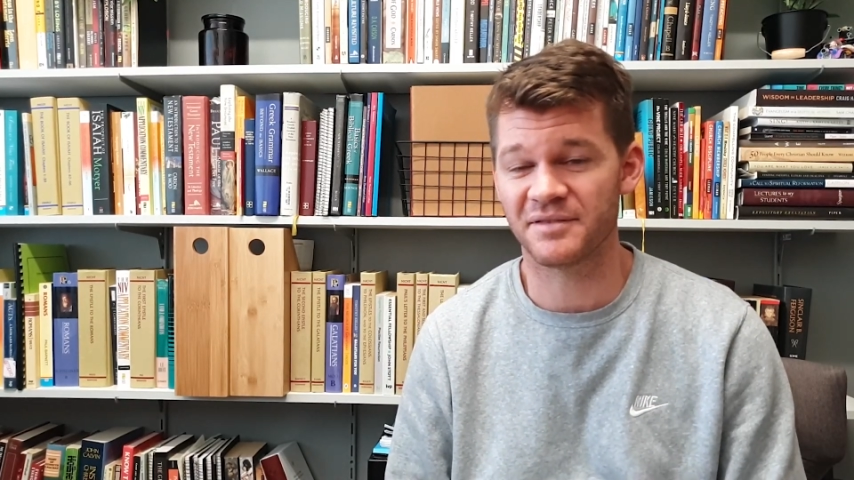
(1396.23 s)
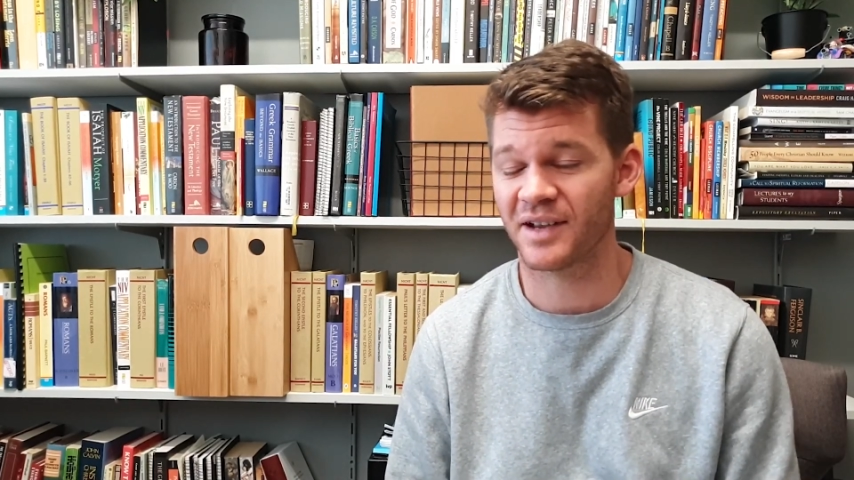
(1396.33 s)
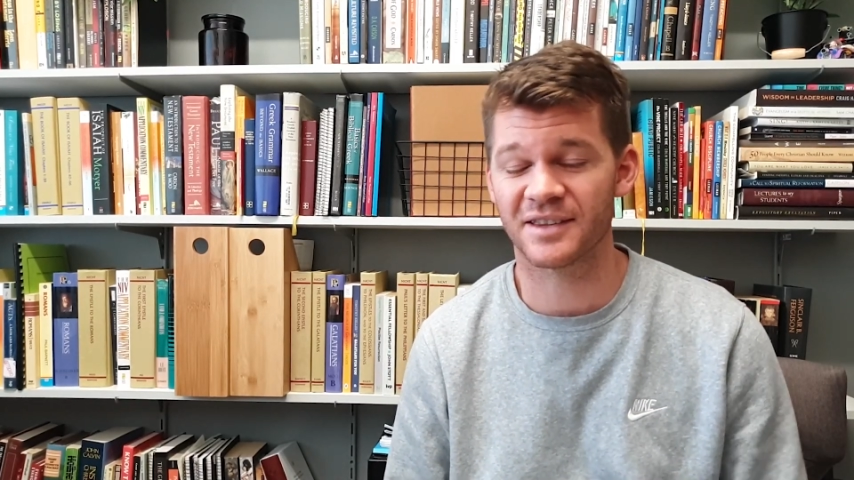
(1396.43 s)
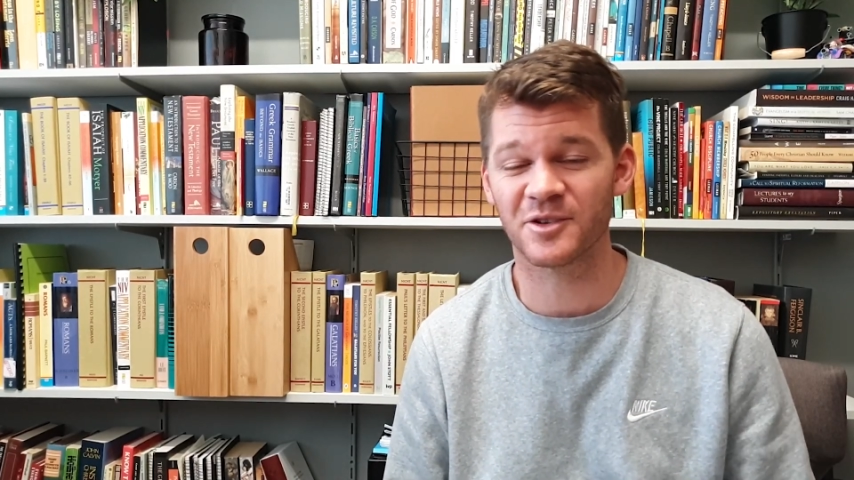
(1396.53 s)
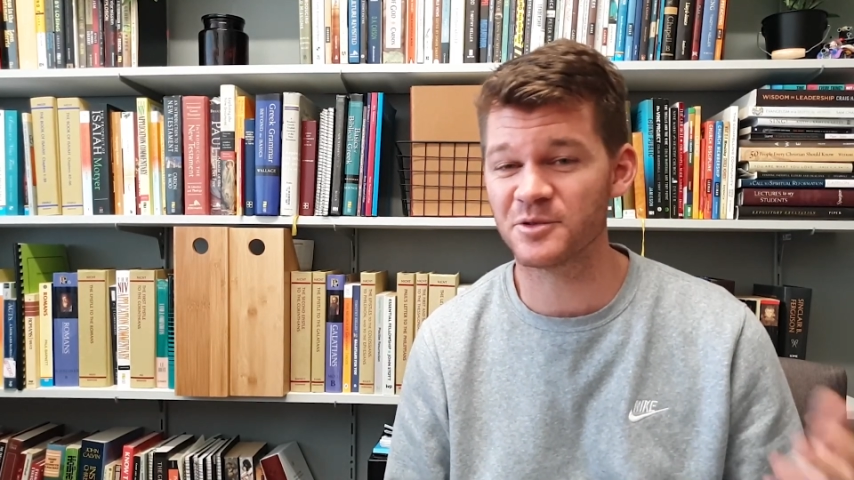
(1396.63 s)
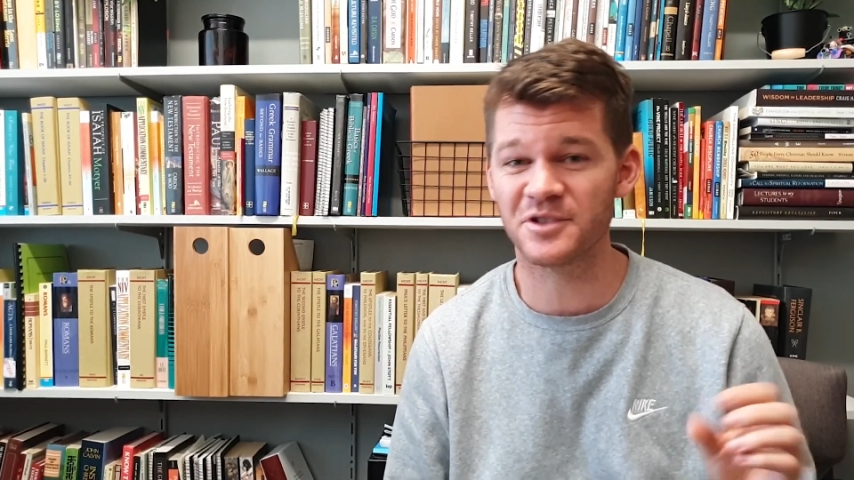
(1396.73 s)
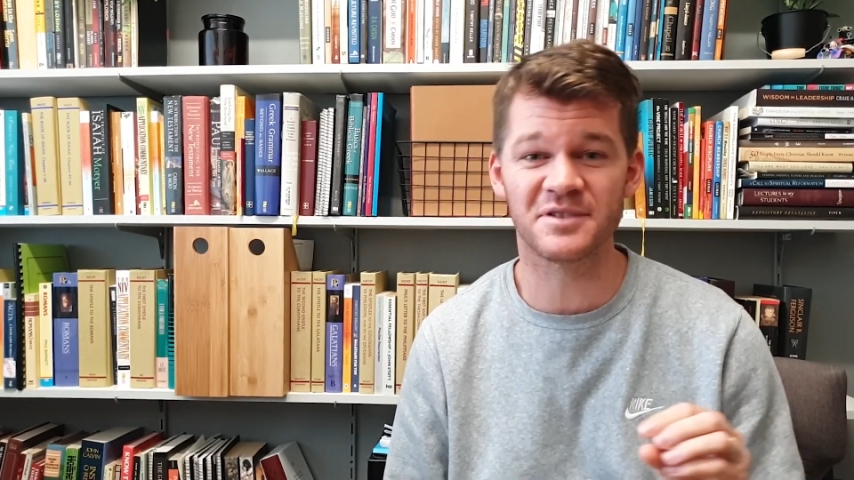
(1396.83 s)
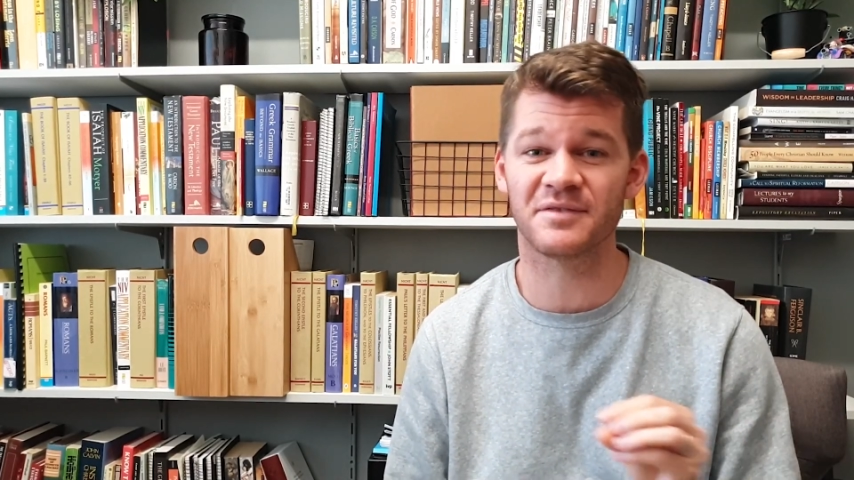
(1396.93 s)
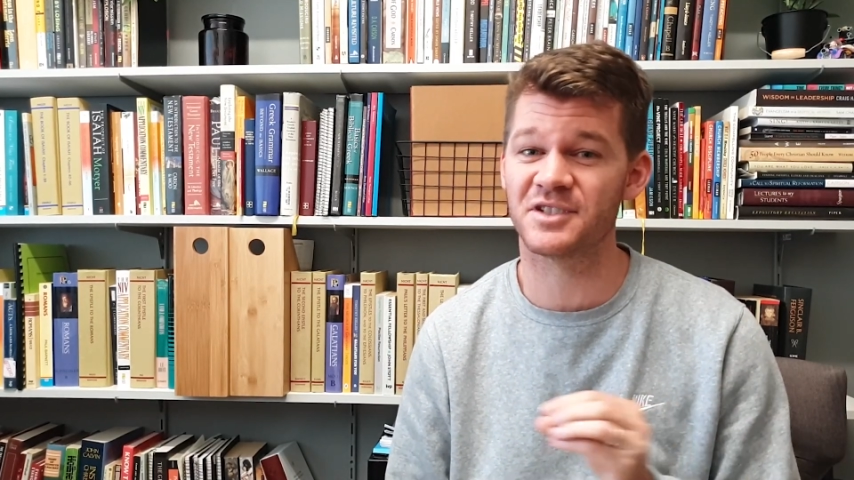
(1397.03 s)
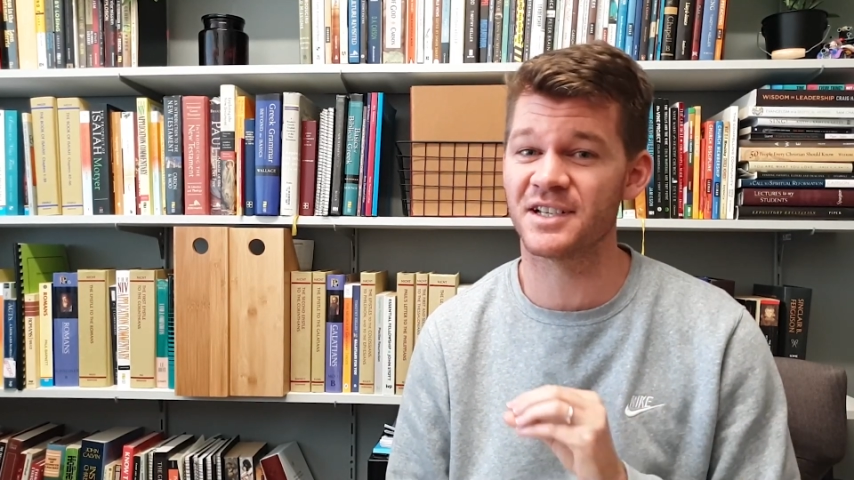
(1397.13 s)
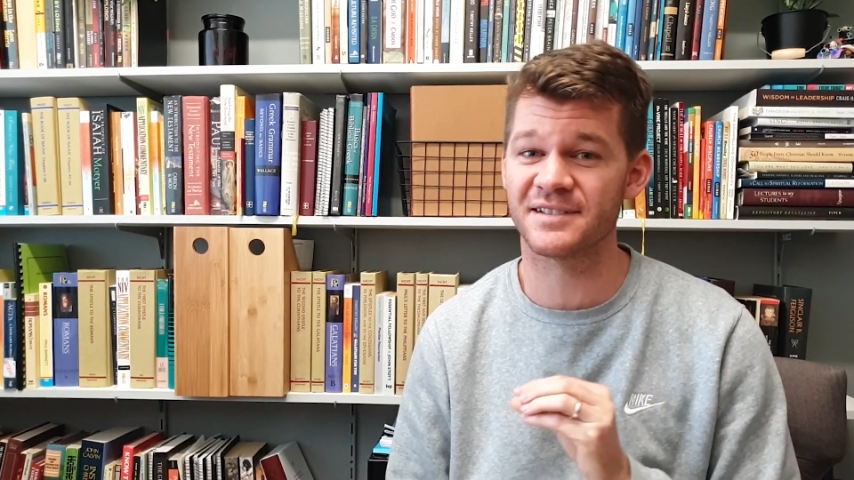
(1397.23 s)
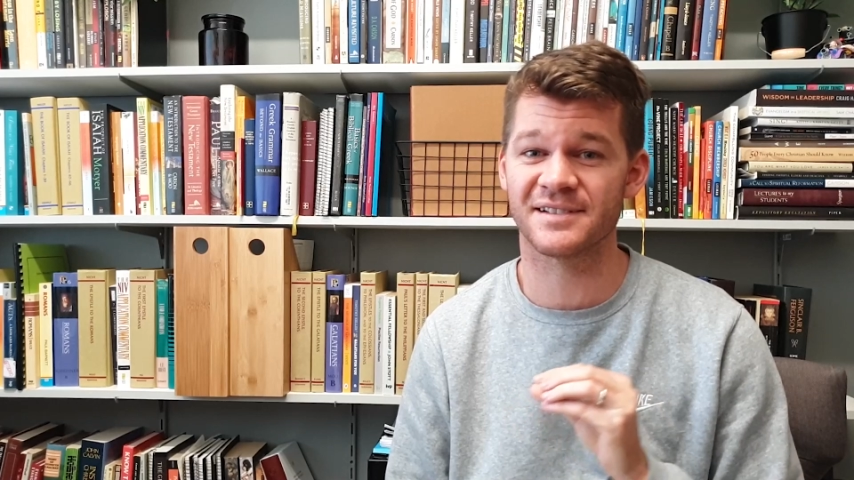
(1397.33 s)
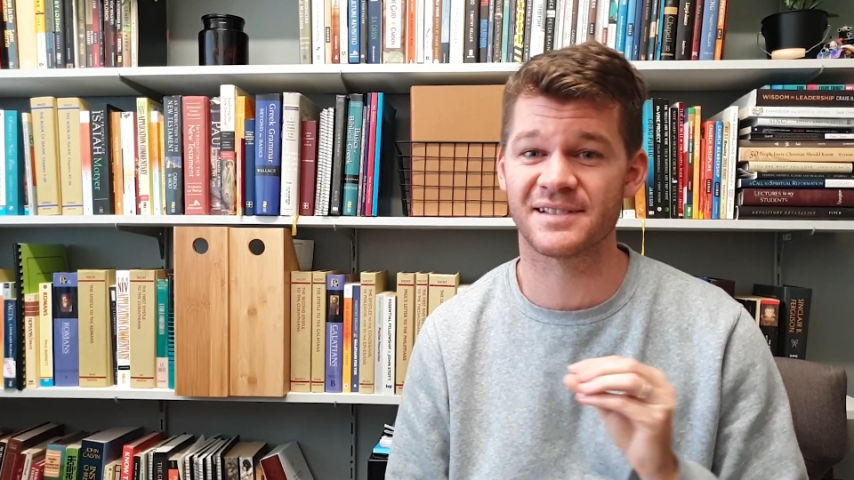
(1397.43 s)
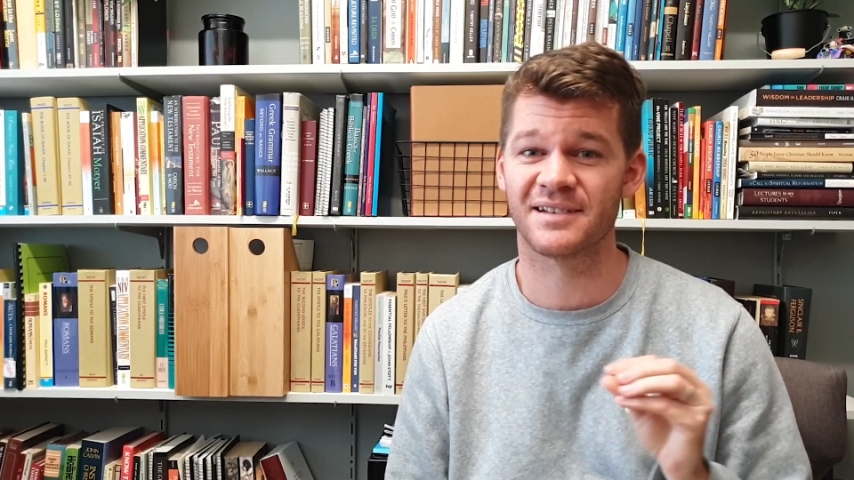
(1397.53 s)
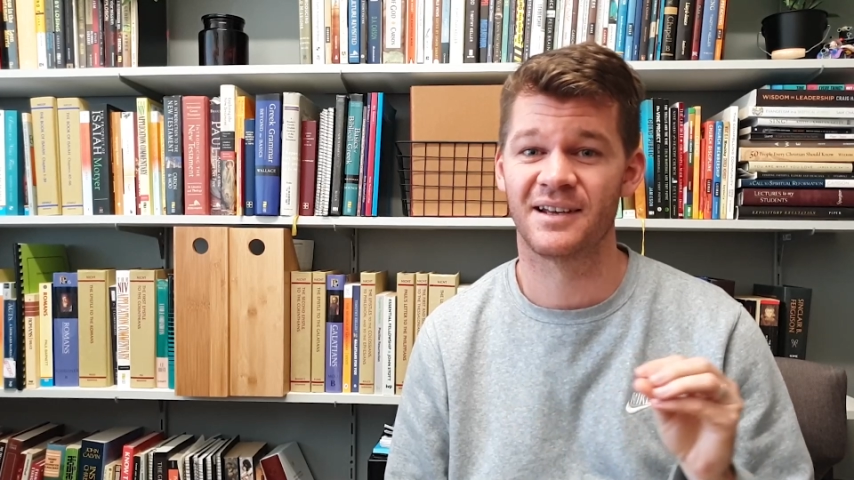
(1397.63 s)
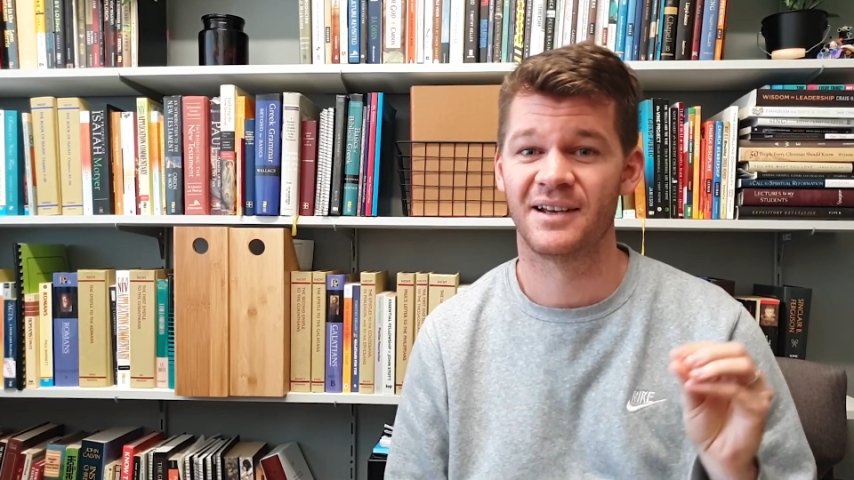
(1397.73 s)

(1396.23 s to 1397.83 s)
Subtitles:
In fact, the good news of Jesus